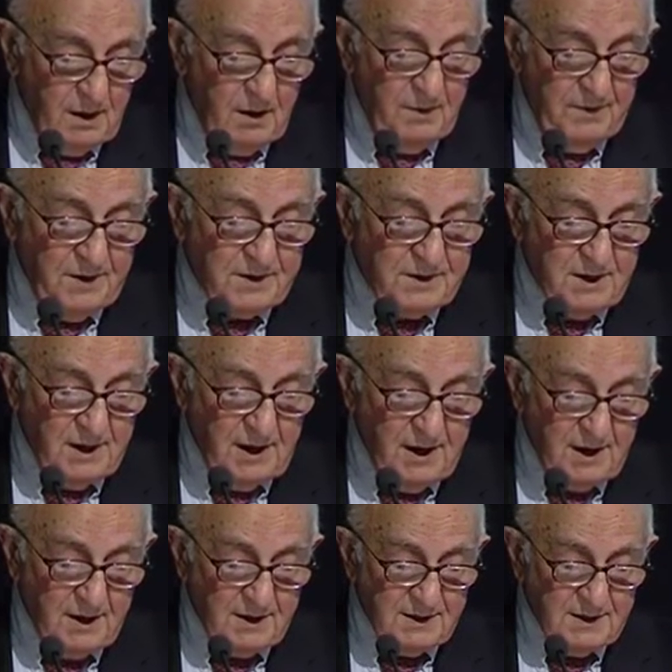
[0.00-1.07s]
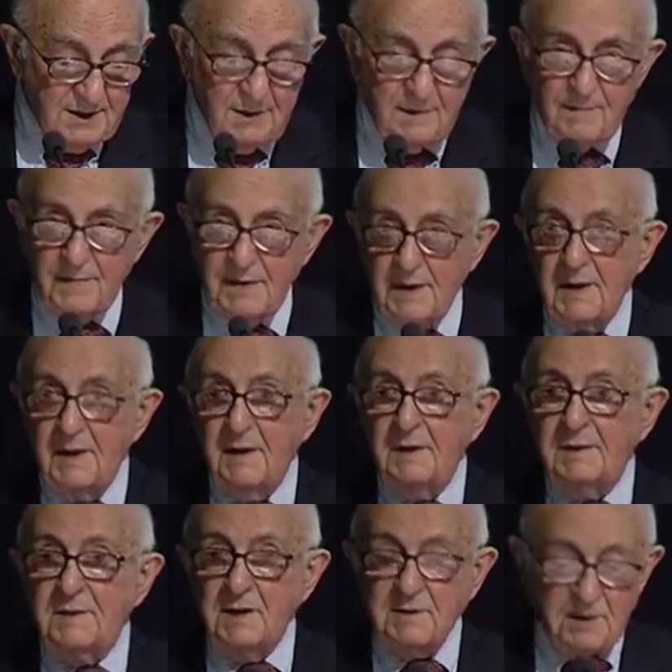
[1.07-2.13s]
Over the years,
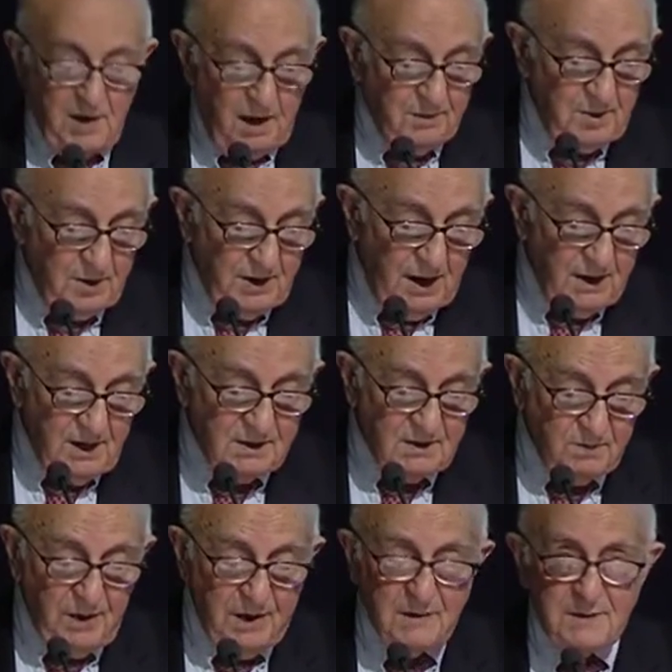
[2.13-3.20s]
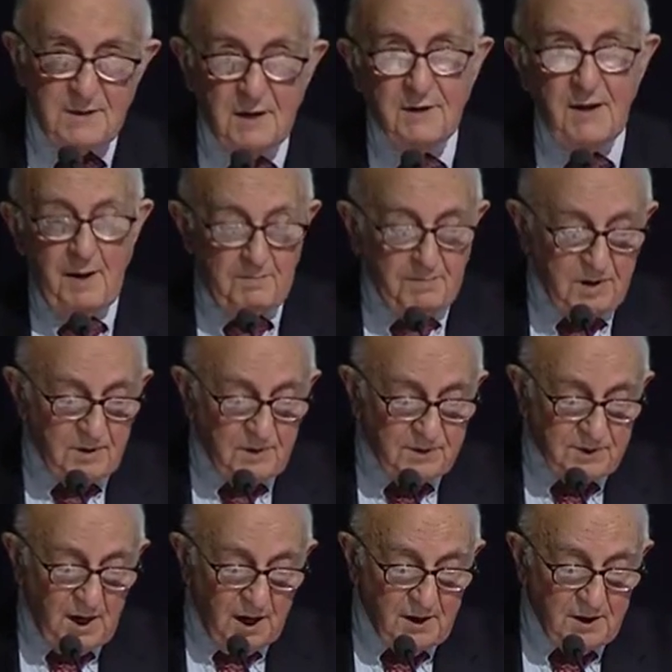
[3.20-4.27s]
the tribunal has faced a number of
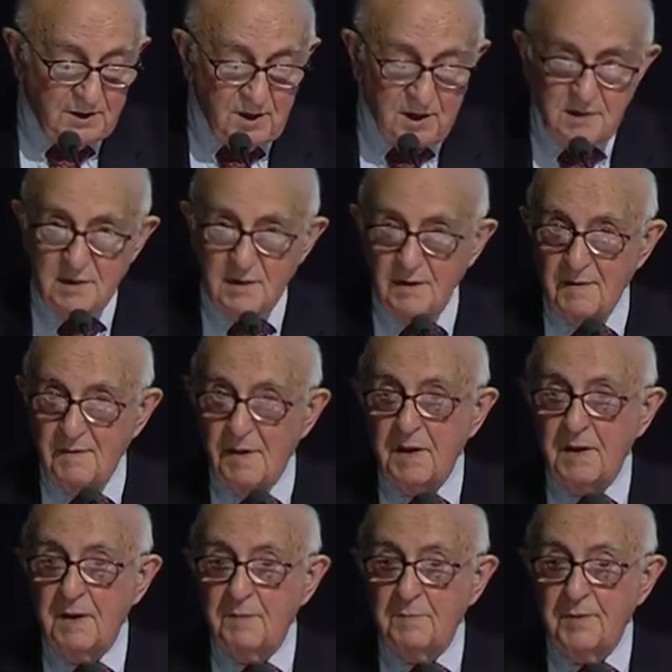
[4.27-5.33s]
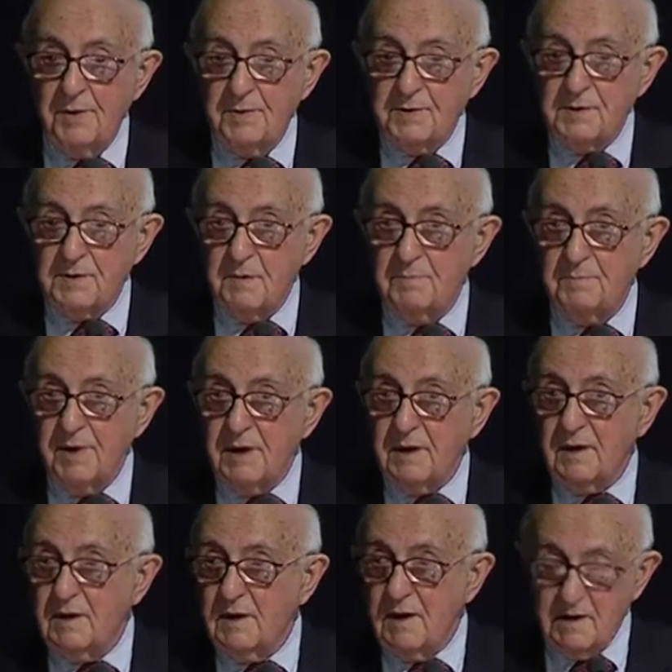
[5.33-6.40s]
challenges, both
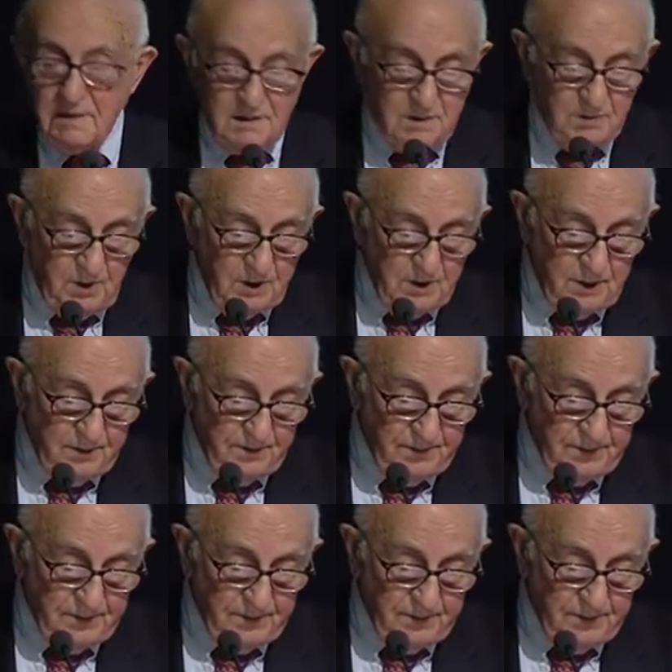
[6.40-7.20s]
big and small.